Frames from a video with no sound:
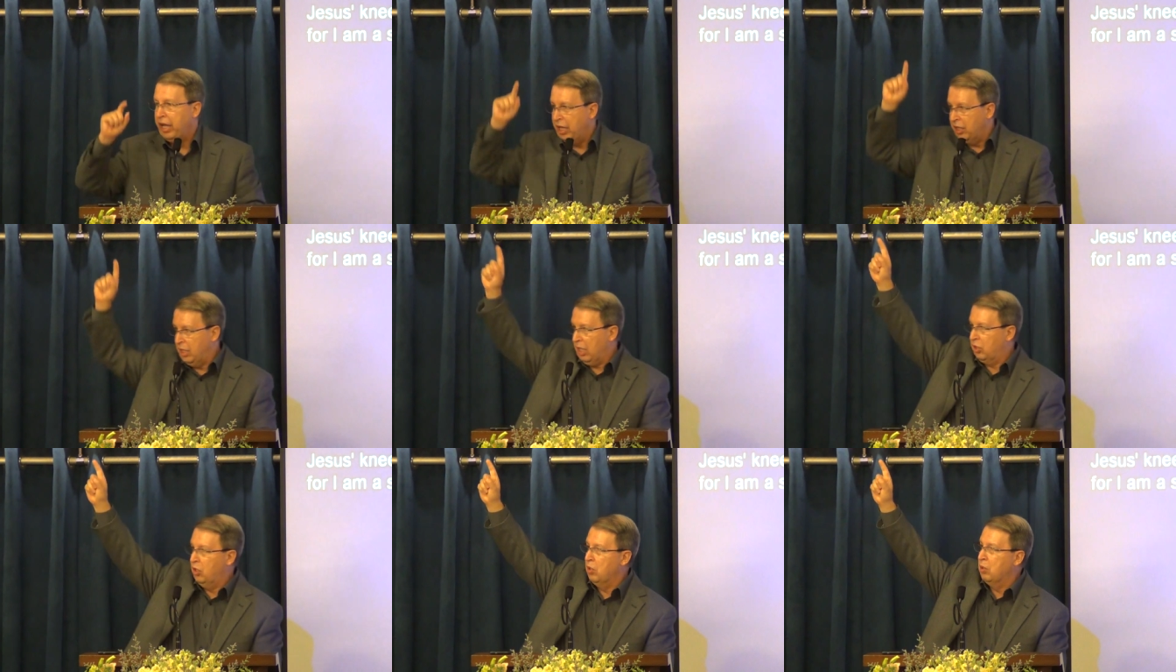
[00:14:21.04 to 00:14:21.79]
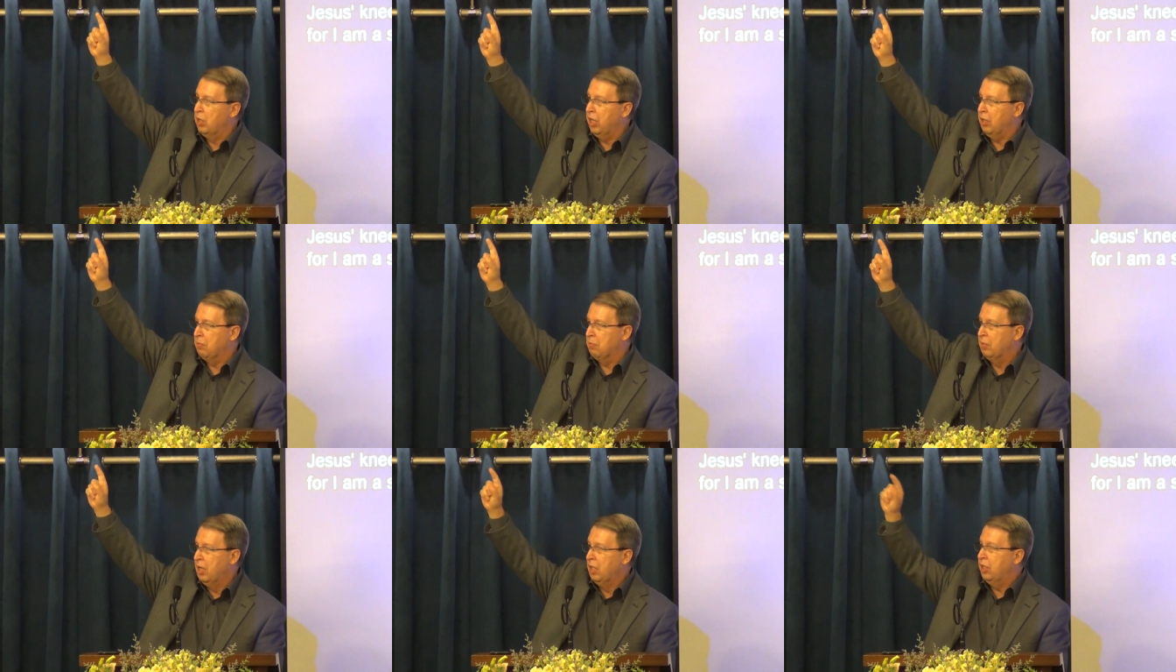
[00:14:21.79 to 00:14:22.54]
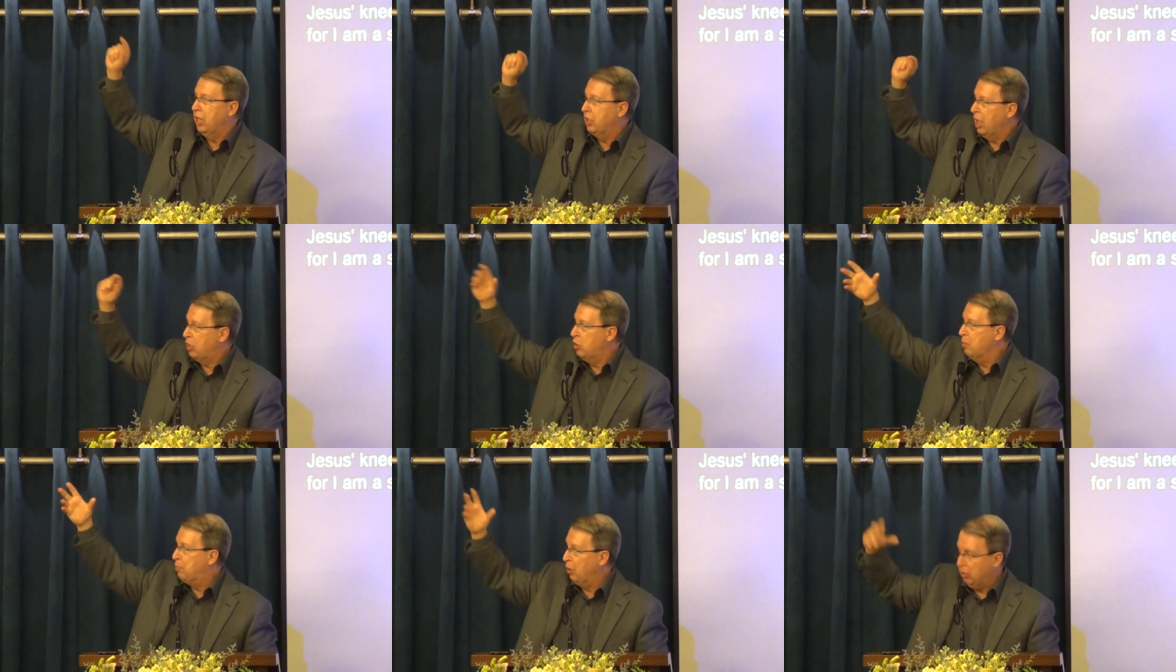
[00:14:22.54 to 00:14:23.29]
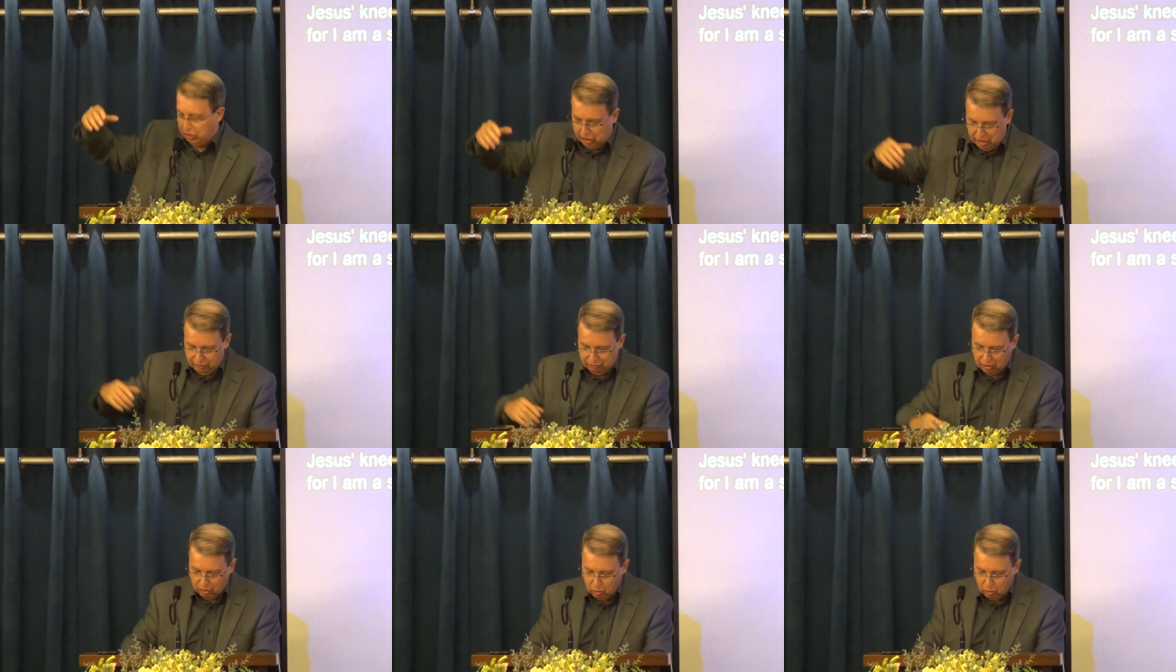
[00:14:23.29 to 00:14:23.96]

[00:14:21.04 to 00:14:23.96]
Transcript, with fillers: that know him, that you perceive